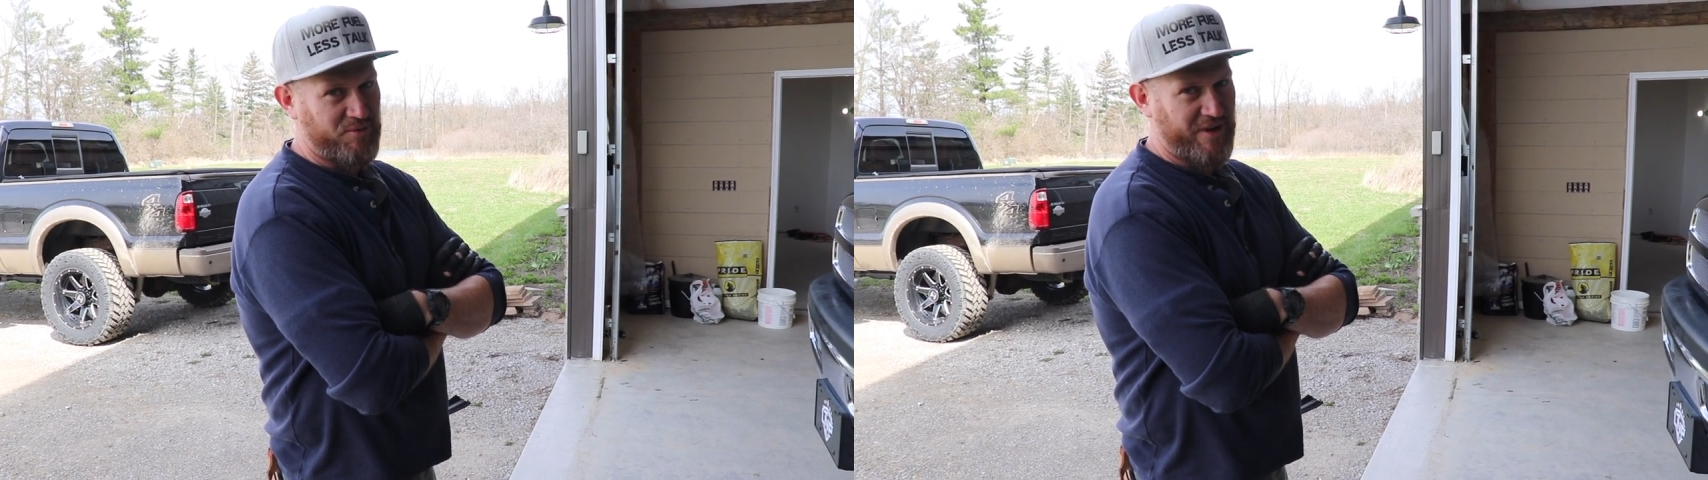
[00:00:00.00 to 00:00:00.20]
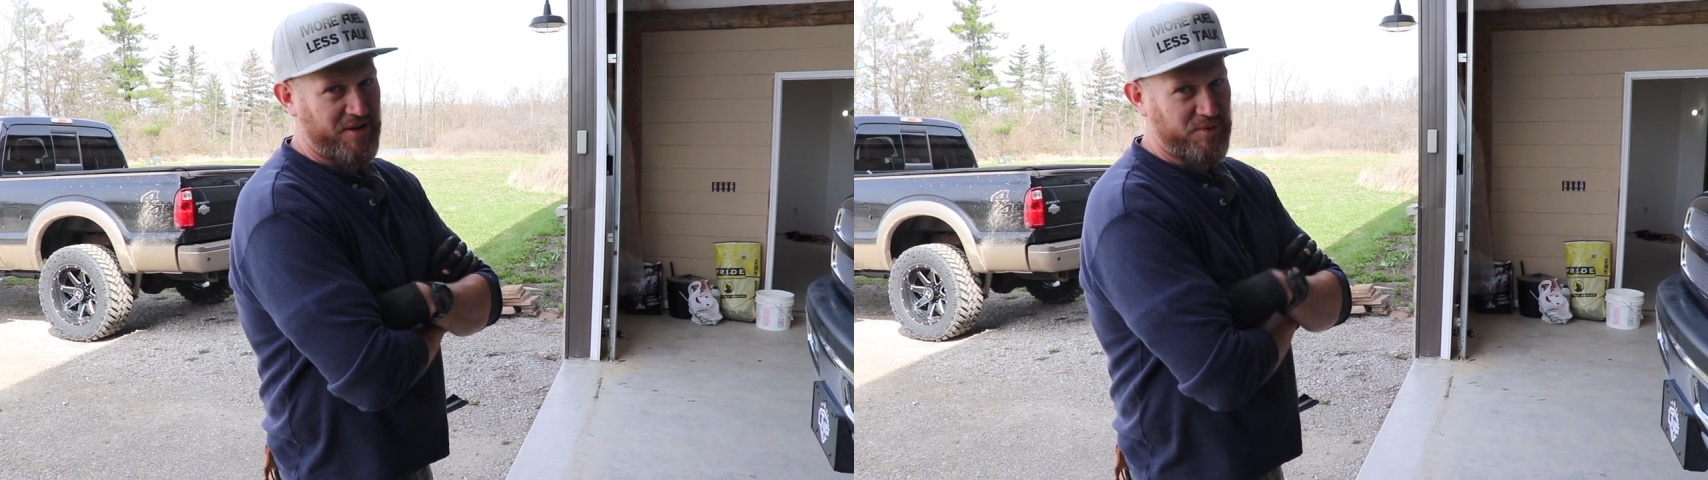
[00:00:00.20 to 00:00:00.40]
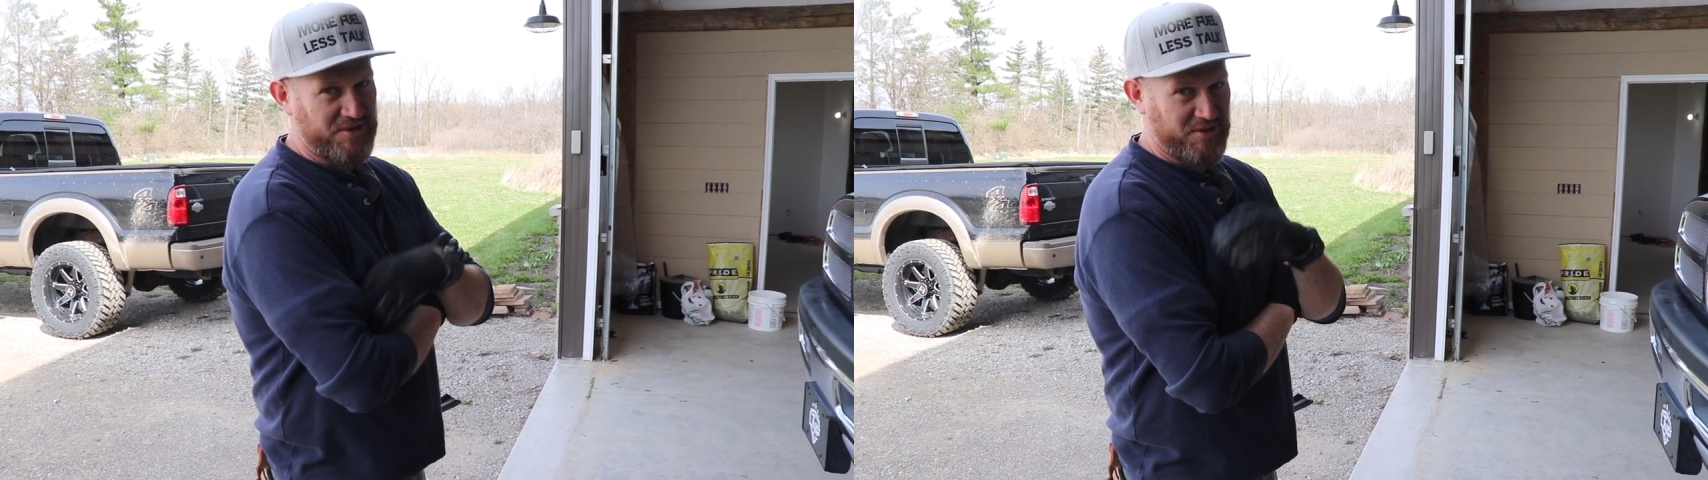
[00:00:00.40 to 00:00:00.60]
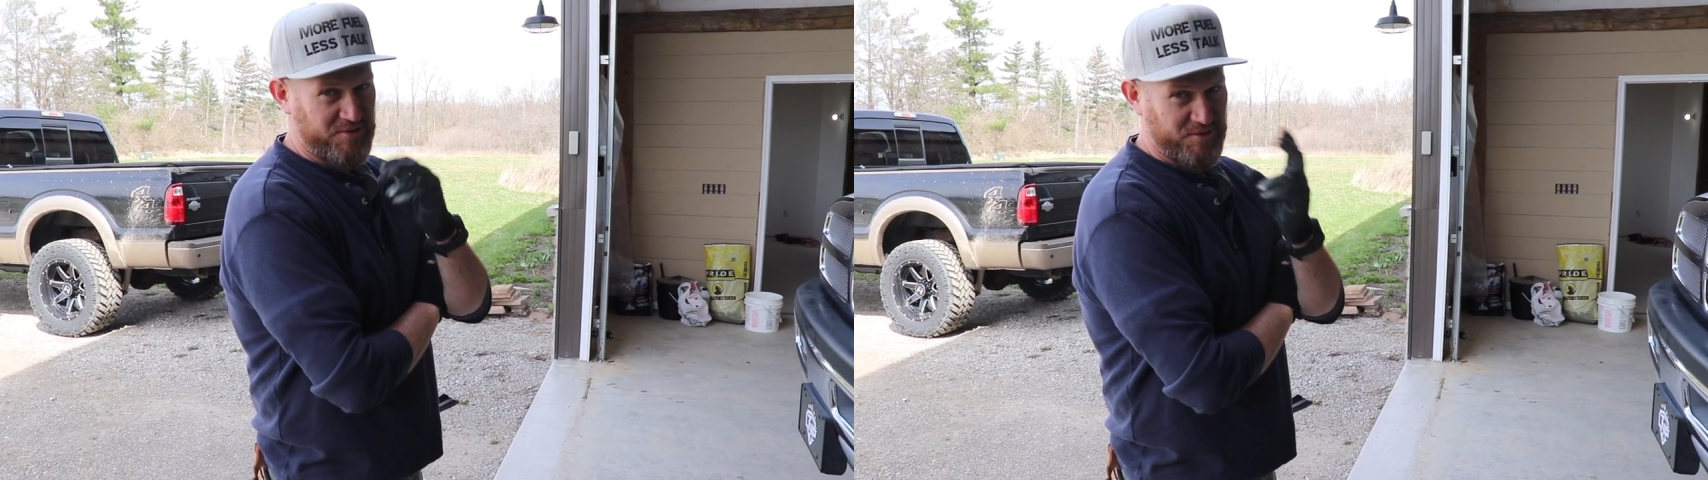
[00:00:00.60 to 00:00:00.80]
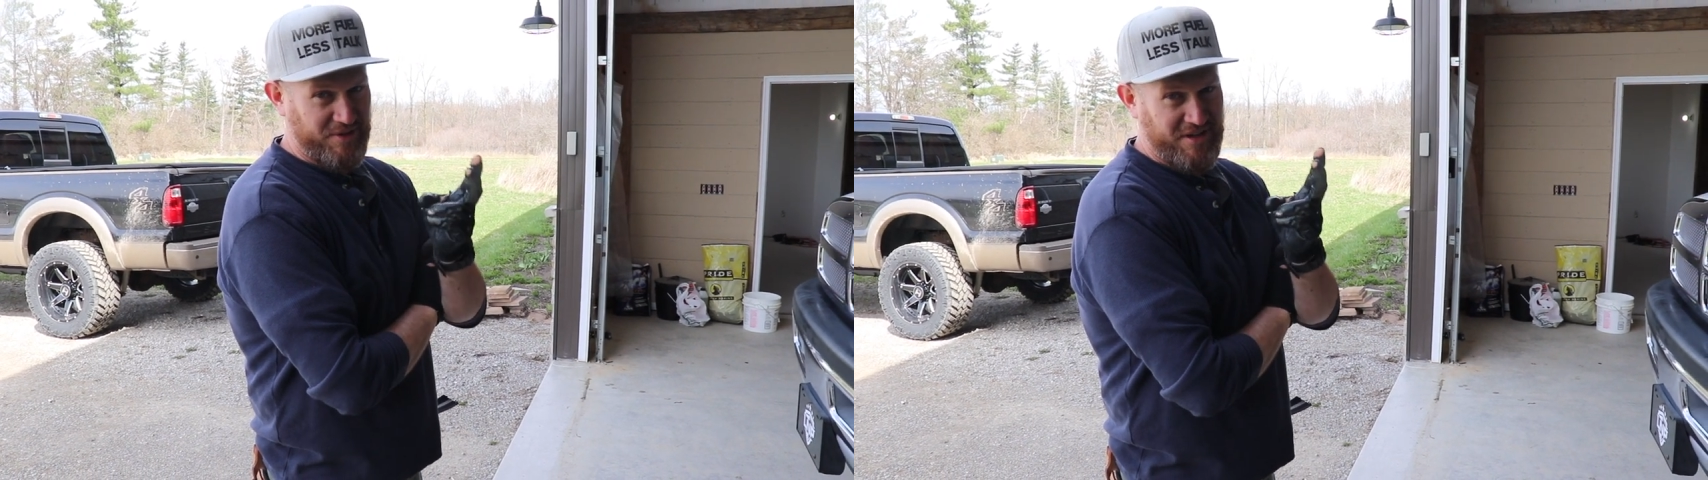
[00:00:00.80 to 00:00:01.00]
Red was a
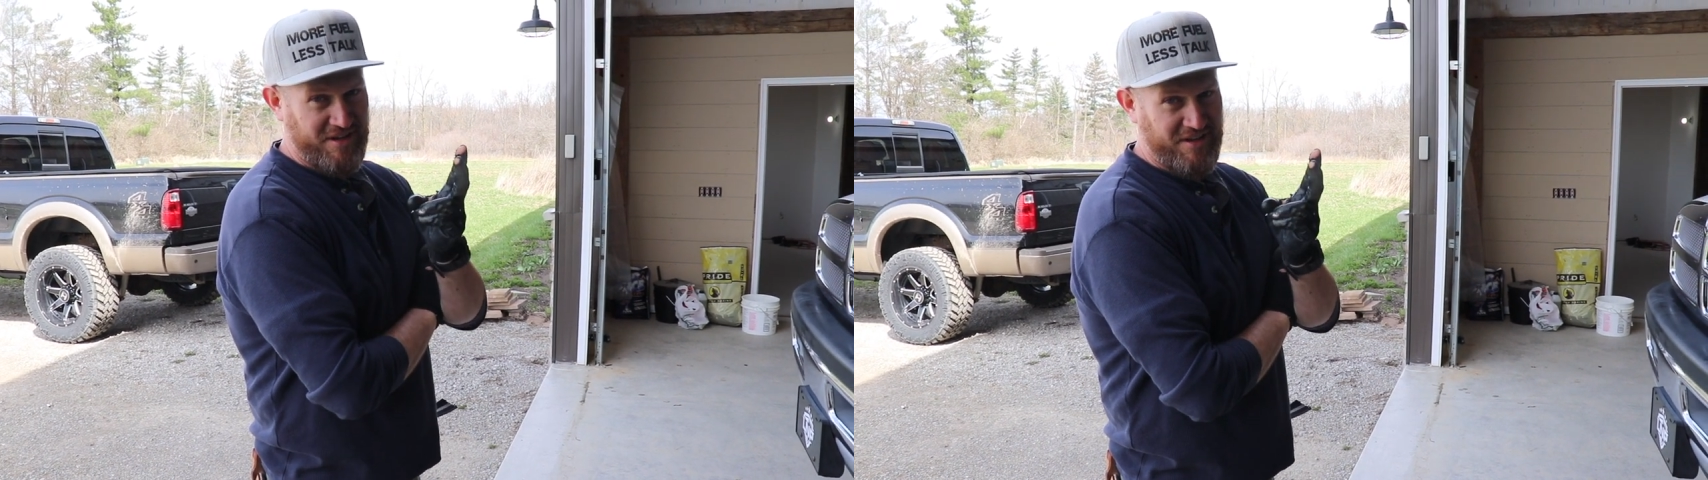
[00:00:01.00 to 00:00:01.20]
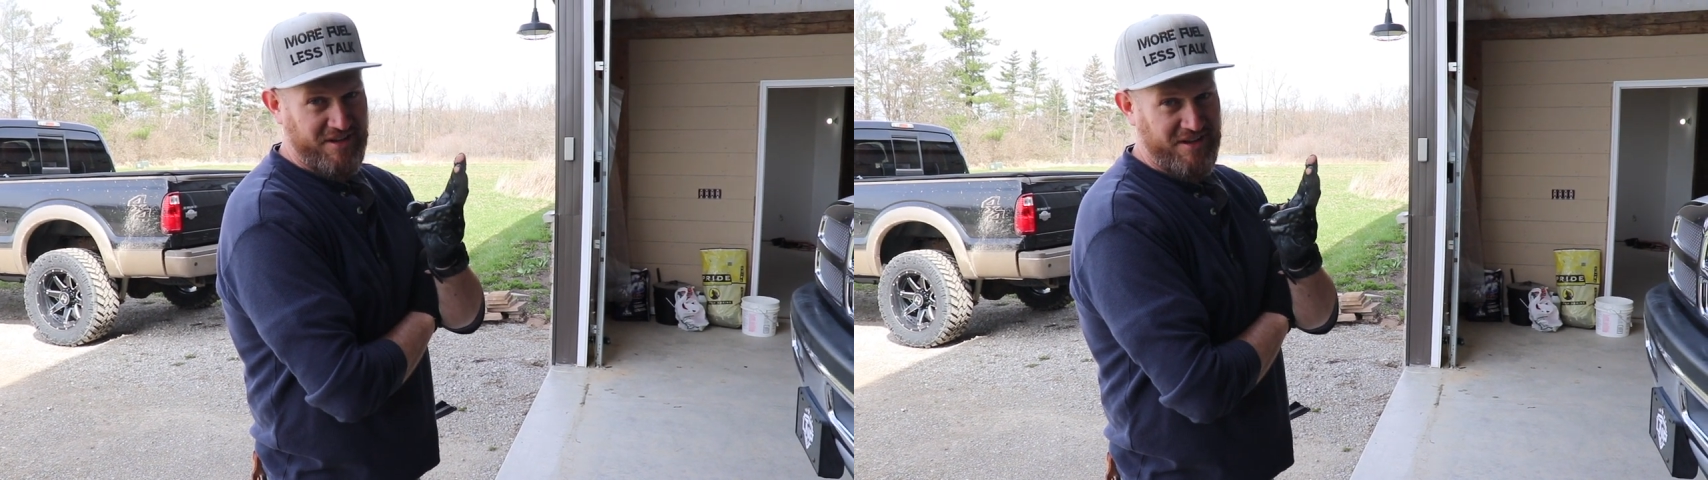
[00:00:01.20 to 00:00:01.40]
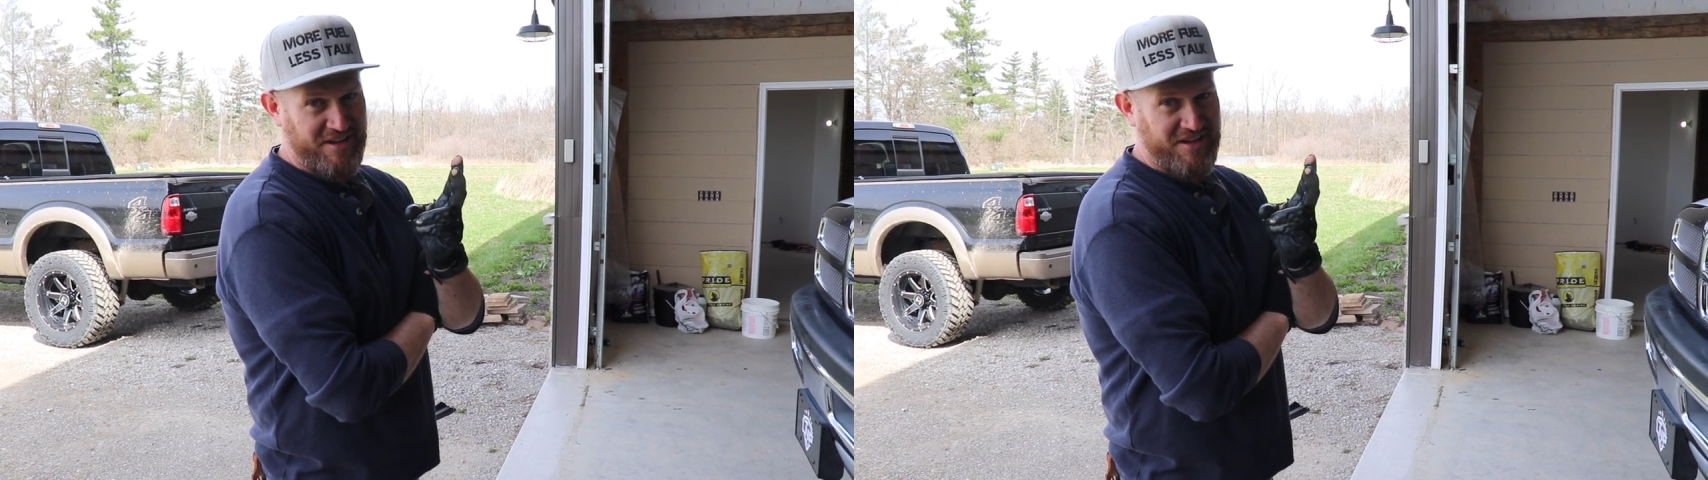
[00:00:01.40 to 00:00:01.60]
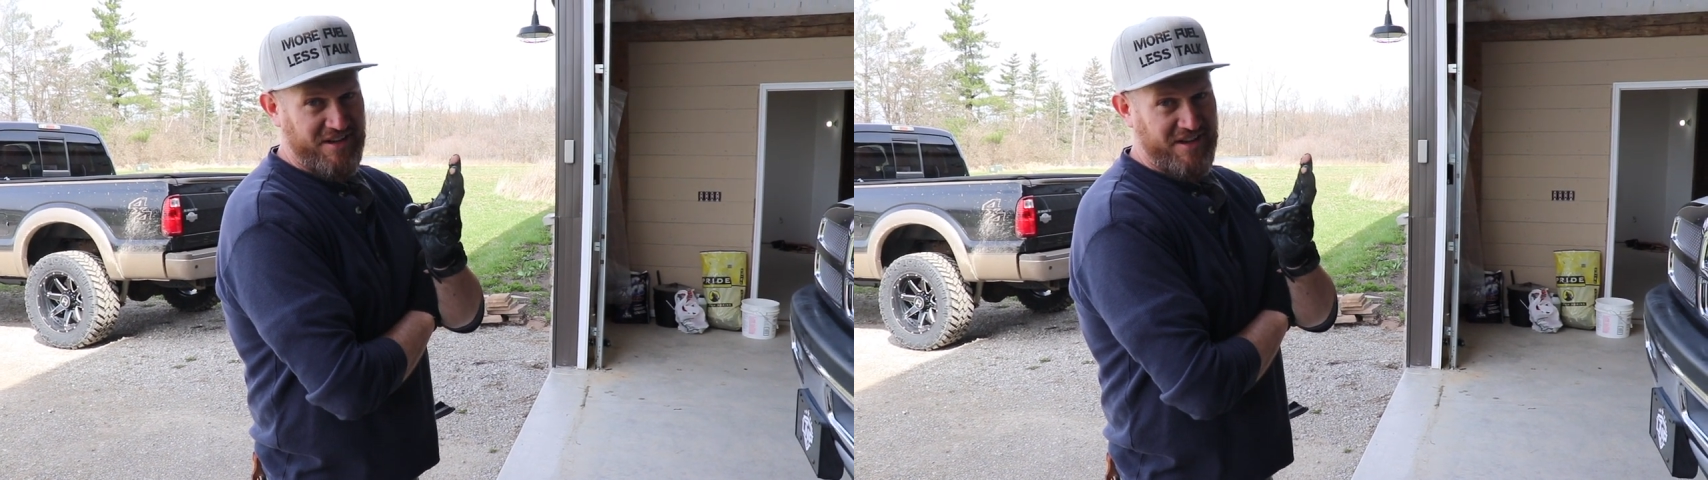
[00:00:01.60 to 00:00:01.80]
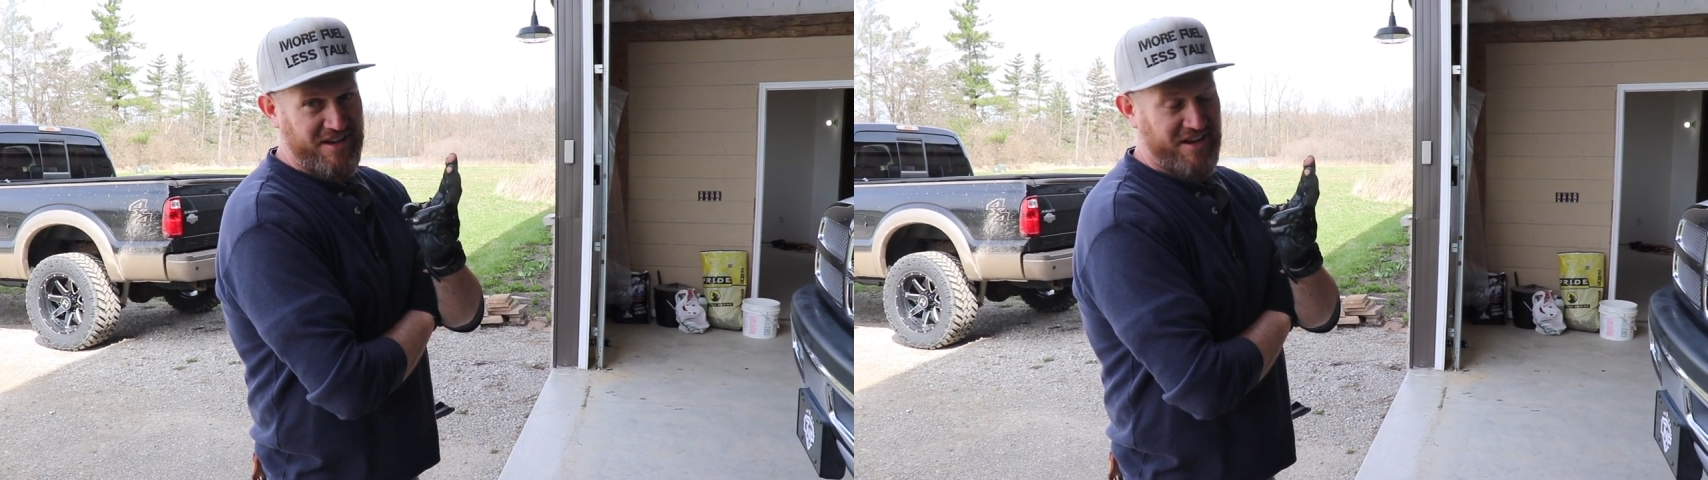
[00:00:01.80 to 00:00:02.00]
dually,
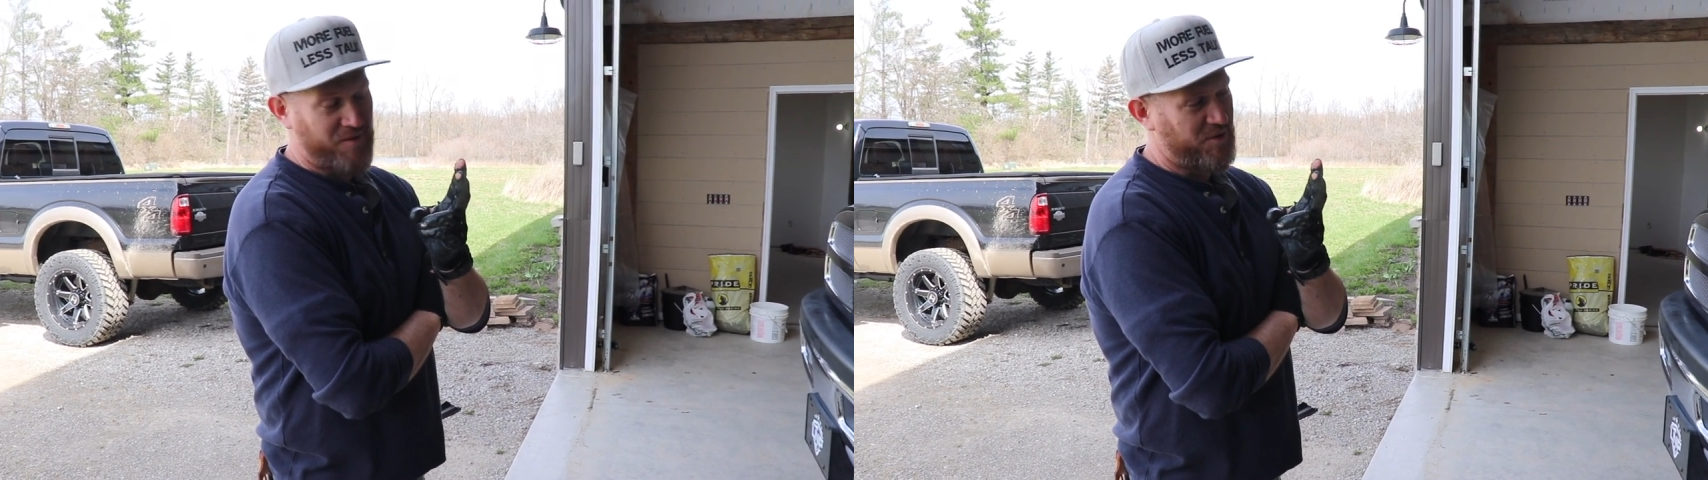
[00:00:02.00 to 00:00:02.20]
and I